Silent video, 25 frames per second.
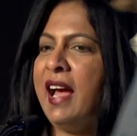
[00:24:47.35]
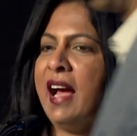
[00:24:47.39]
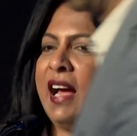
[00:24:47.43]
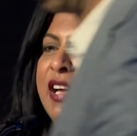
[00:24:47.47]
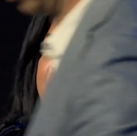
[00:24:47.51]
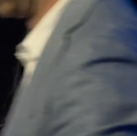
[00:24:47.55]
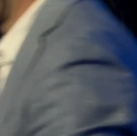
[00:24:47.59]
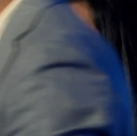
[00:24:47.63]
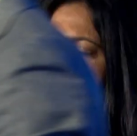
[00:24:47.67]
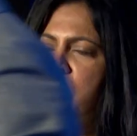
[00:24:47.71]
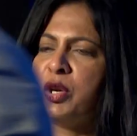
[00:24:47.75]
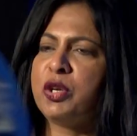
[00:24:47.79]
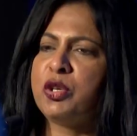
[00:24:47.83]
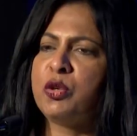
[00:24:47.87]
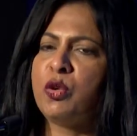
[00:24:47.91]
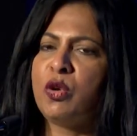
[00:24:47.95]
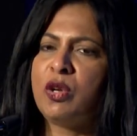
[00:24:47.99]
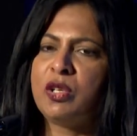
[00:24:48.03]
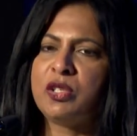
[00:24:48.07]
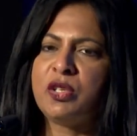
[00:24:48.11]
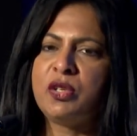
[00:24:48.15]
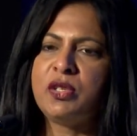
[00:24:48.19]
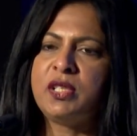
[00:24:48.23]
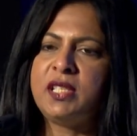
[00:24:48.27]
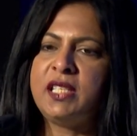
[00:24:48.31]
I just wanted to
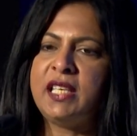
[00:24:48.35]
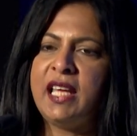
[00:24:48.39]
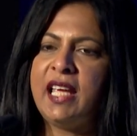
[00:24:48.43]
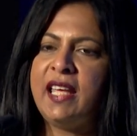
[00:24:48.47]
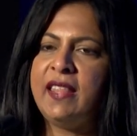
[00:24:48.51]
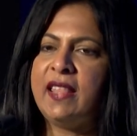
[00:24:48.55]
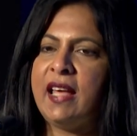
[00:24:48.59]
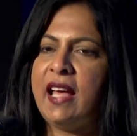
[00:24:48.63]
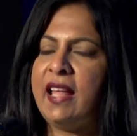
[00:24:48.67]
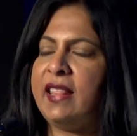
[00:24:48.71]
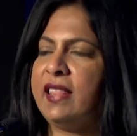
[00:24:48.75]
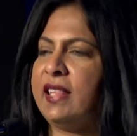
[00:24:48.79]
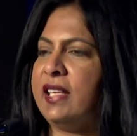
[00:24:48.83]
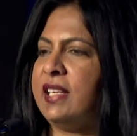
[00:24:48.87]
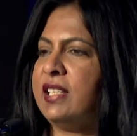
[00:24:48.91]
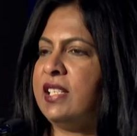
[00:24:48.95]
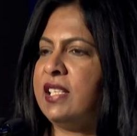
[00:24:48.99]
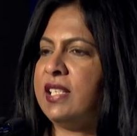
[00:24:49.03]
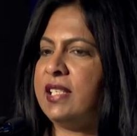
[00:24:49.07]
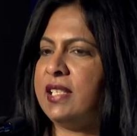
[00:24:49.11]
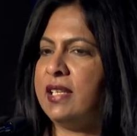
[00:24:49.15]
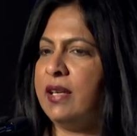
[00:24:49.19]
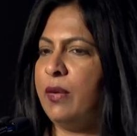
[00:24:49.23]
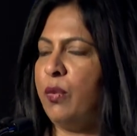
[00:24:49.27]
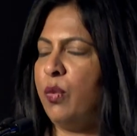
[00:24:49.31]
also say that
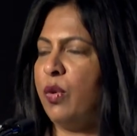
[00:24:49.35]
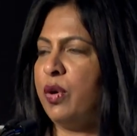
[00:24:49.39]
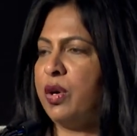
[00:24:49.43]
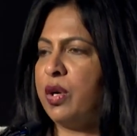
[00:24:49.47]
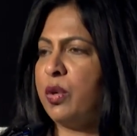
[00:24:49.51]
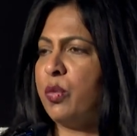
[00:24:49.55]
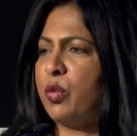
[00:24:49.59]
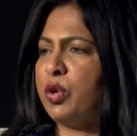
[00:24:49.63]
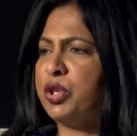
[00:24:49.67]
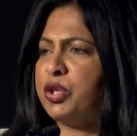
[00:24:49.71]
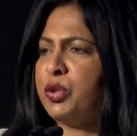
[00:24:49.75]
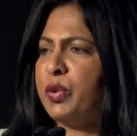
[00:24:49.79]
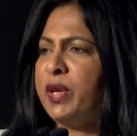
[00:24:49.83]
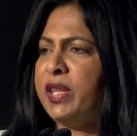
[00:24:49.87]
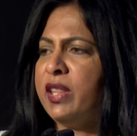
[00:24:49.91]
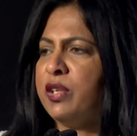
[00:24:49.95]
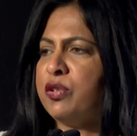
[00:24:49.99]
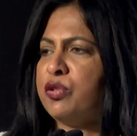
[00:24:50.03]
we're doing